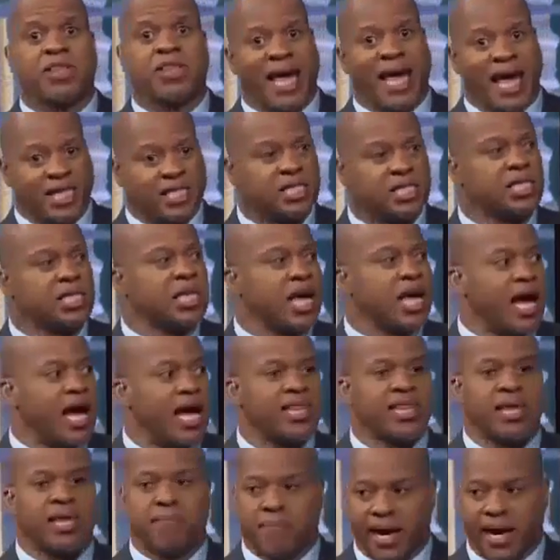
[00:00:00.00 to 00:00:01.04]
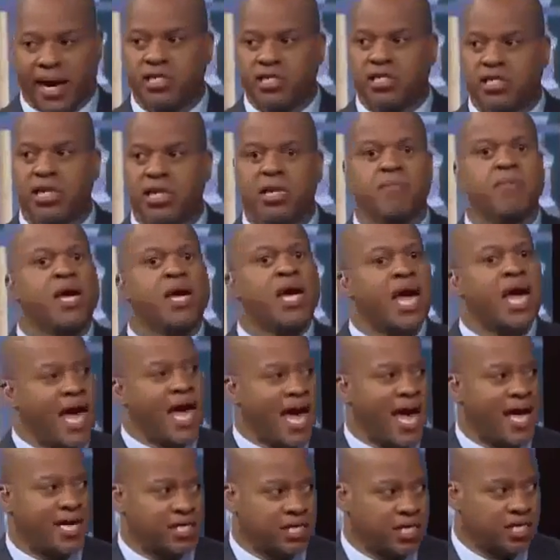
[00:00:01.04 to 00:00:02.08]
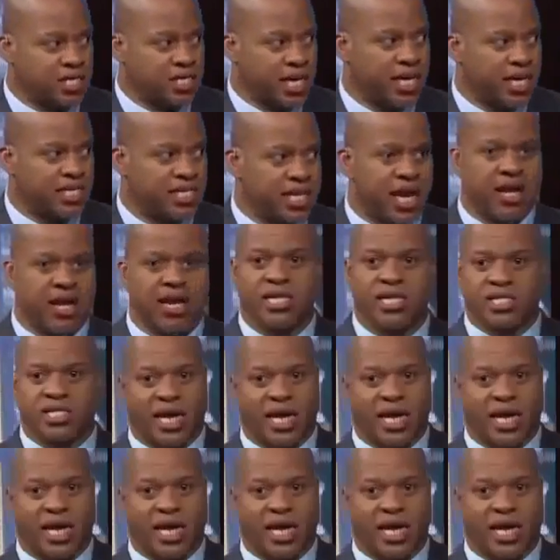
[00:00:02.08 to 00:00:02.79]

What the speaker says: that's a guy that my team has to take down.